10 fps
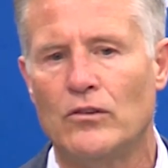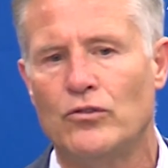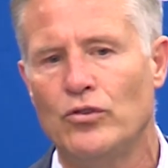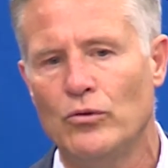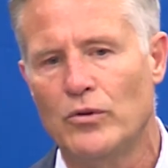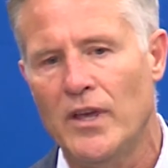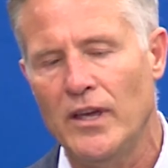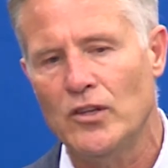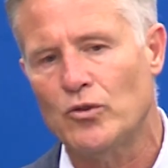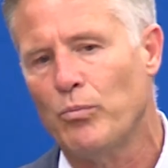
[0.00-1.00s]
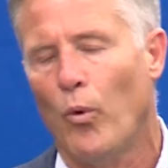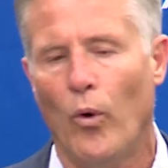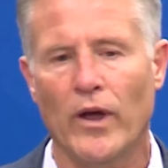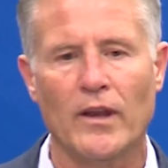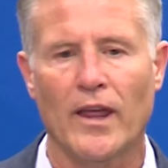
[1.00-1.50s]
to Keith's
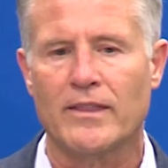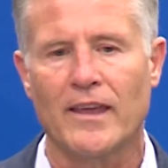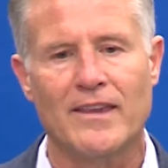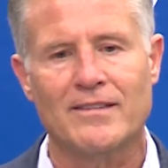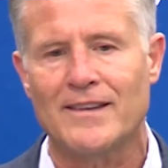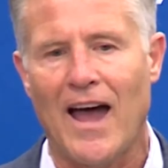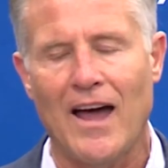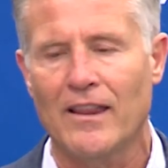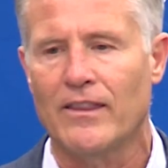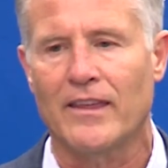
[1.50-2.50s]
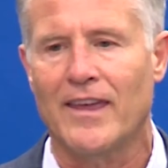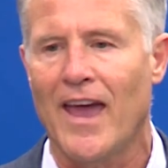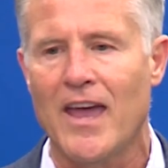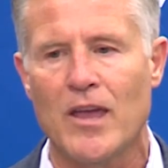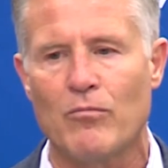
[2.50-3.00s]
point, like, the style of the
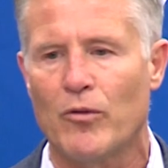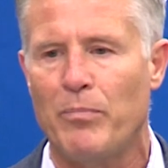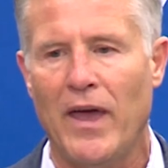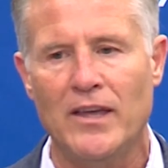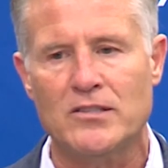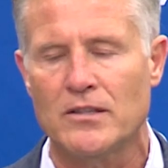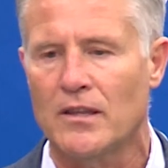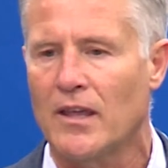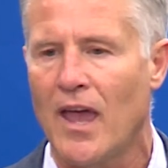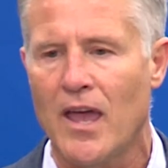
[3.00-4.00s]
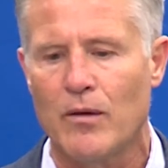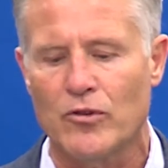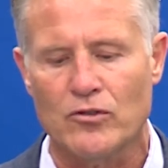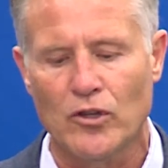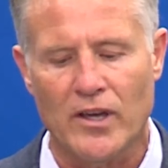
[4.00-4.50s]
game, the pace of the game,
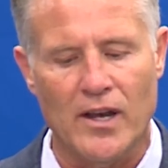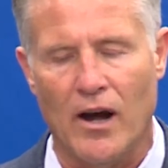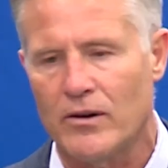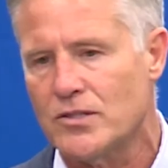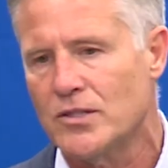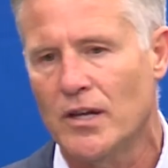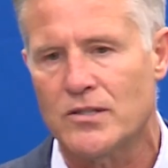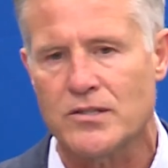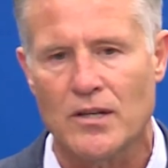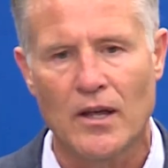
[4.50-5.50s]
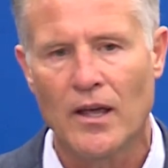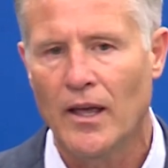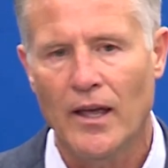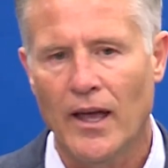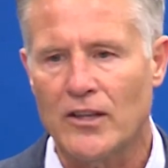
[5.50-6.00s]
just look at our assists.
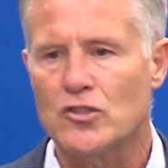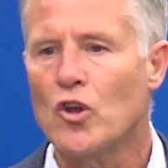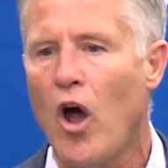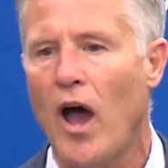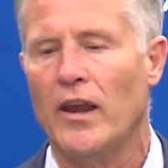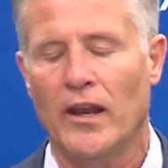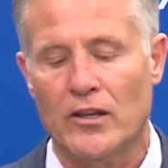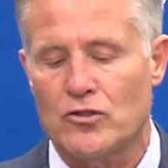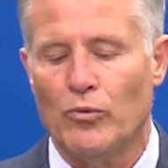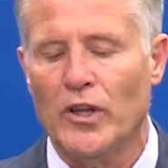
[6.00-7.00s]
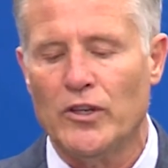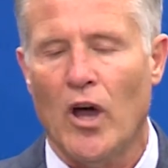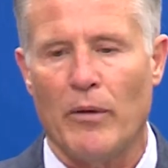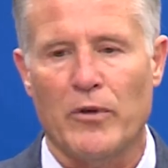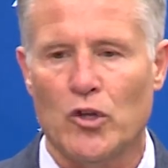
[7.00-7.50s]
That's not, and it's really
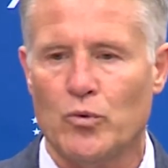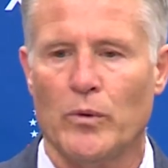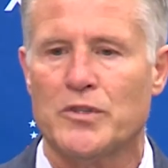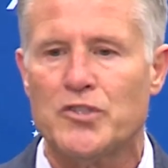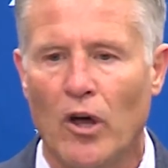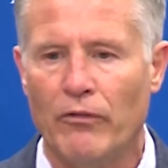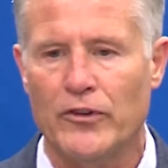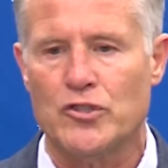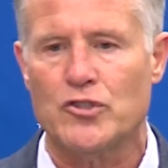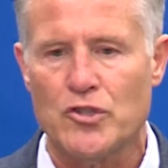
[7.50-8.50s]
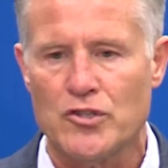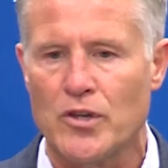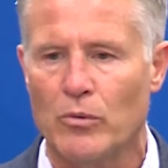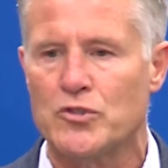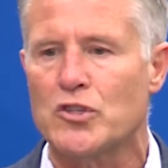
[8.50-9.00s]
not because we were selfish. It's just
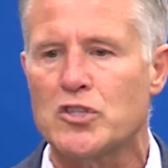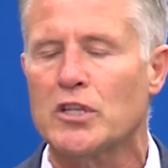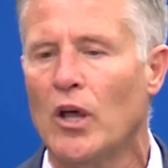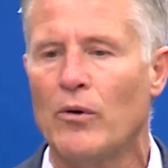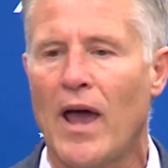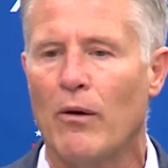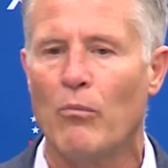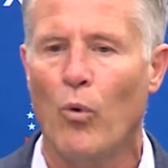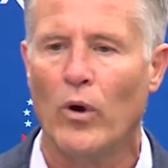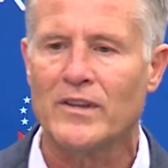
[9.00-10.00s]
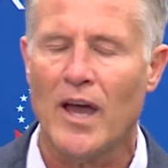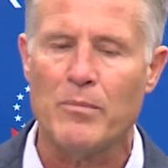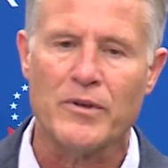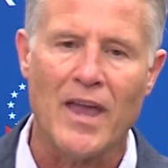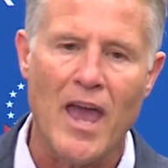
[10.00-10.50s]
it was a slow down more
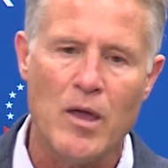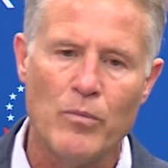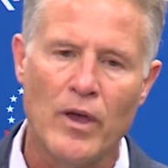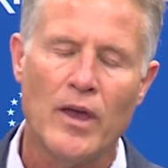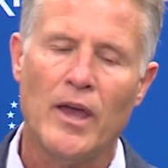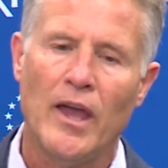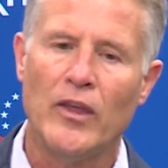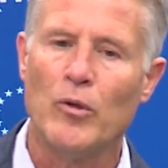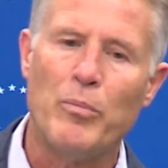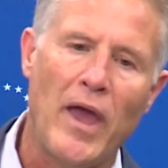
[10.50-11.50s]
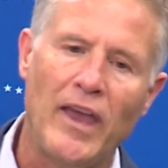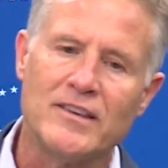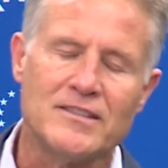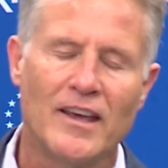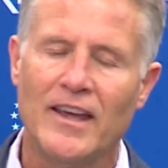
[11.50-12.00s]
type of game, and the
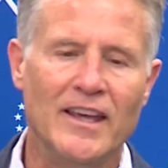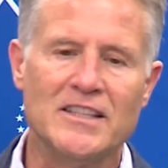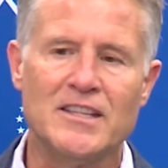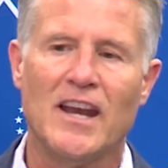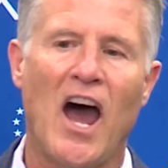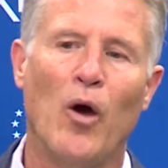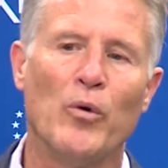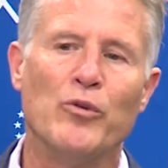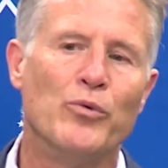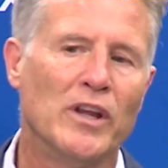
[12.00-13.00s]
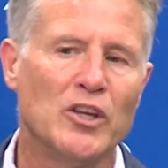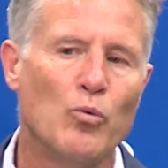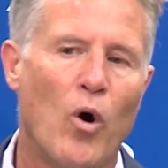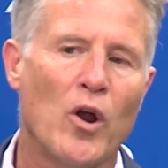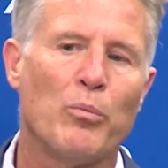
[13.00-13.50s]
pace isn't how we really
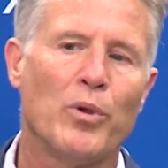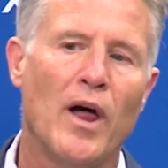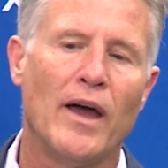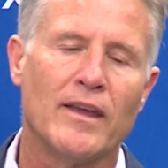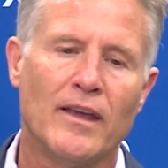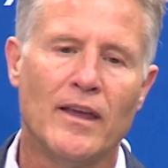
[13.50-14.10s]
want to play.